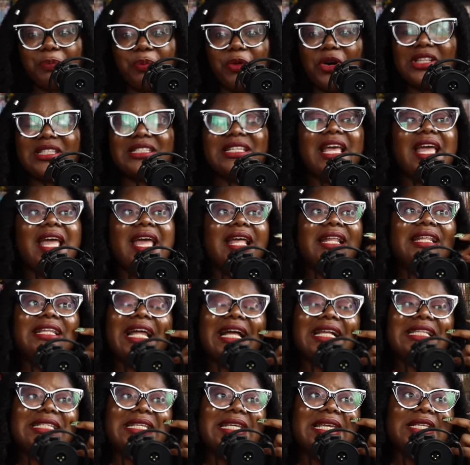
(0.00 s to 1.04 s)
But
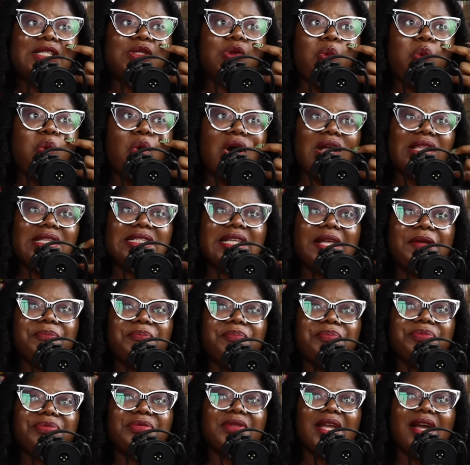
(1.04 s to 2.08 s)
that is what
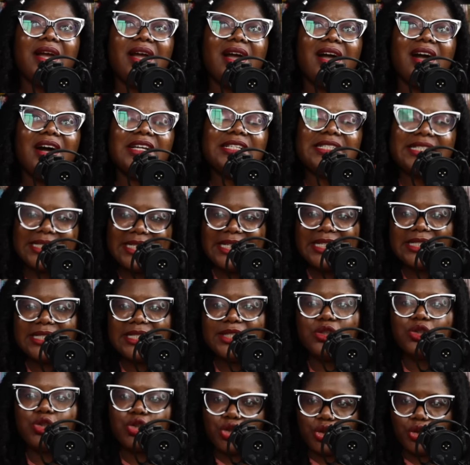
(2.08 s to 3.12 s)
a
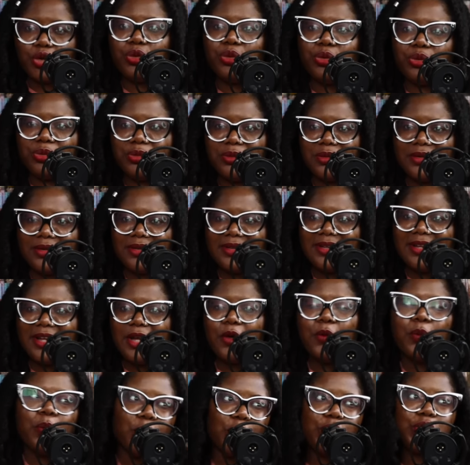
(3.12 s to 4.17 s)
season two
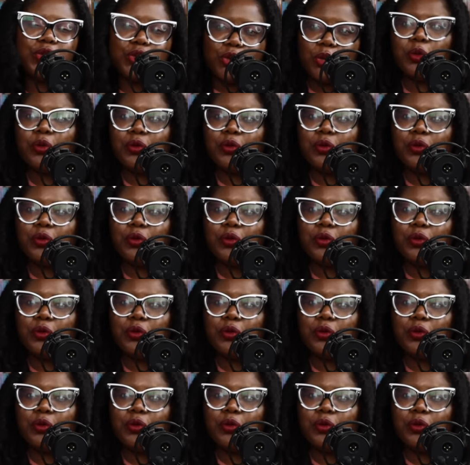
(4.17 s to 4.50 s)
would do